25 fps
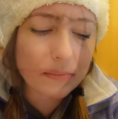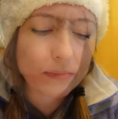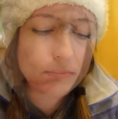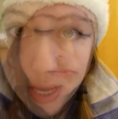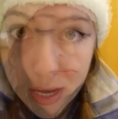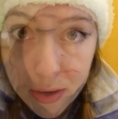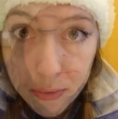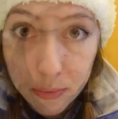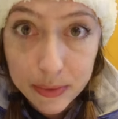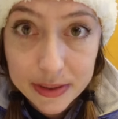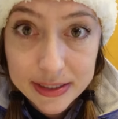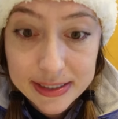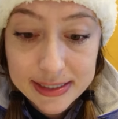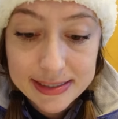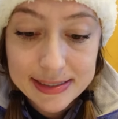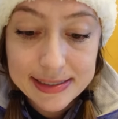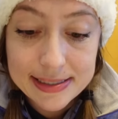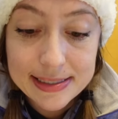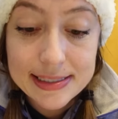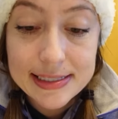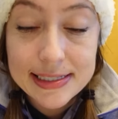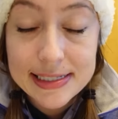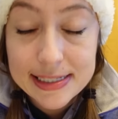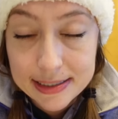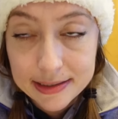That was
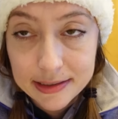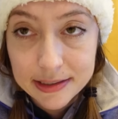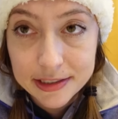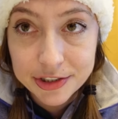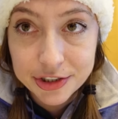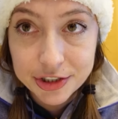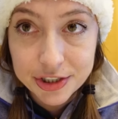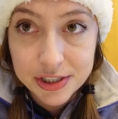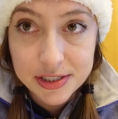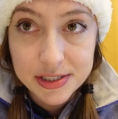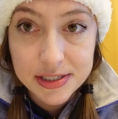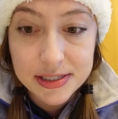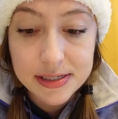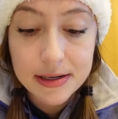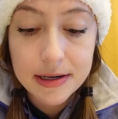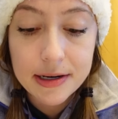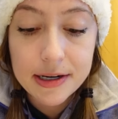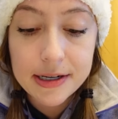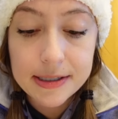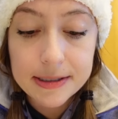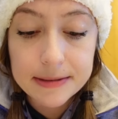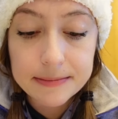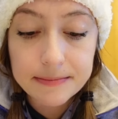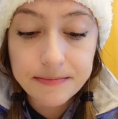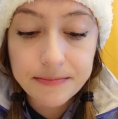delicious.
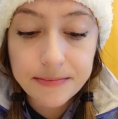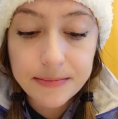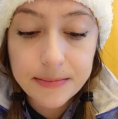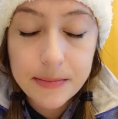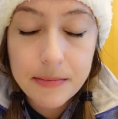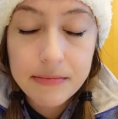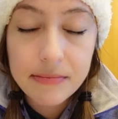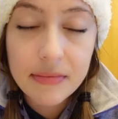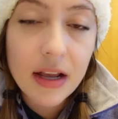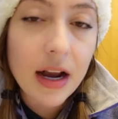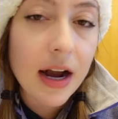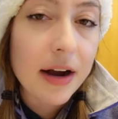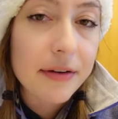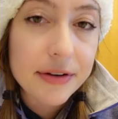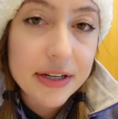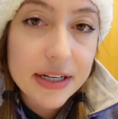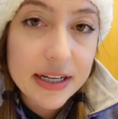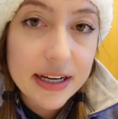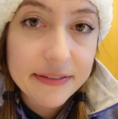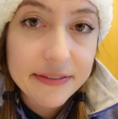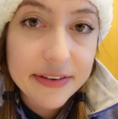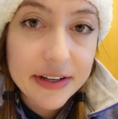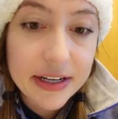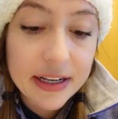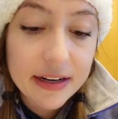I would
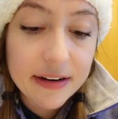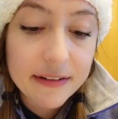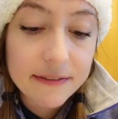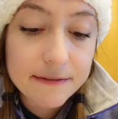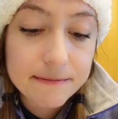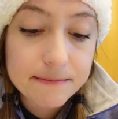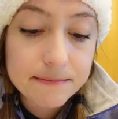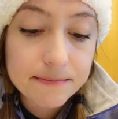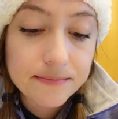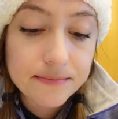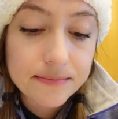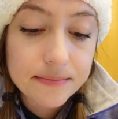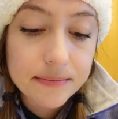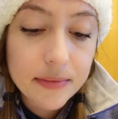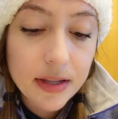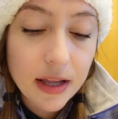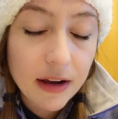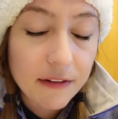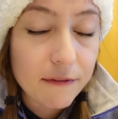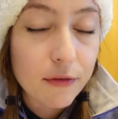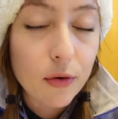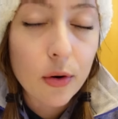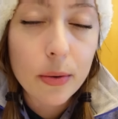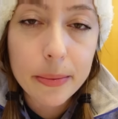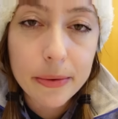give it
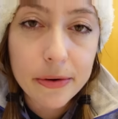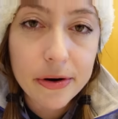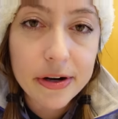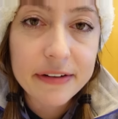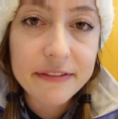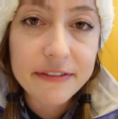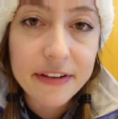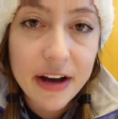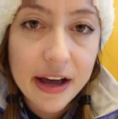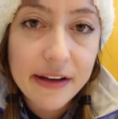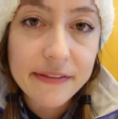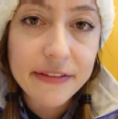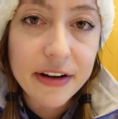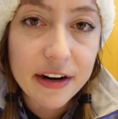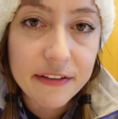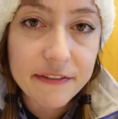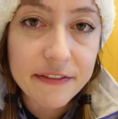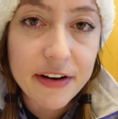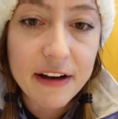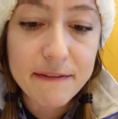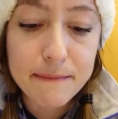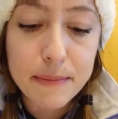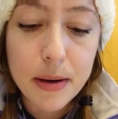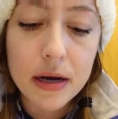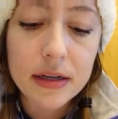a 4.5 out of
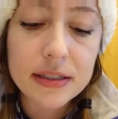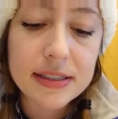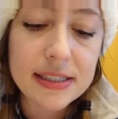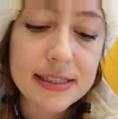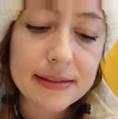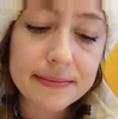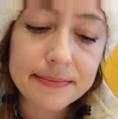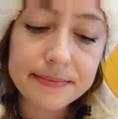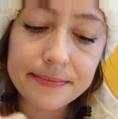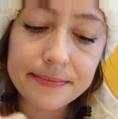5 paws.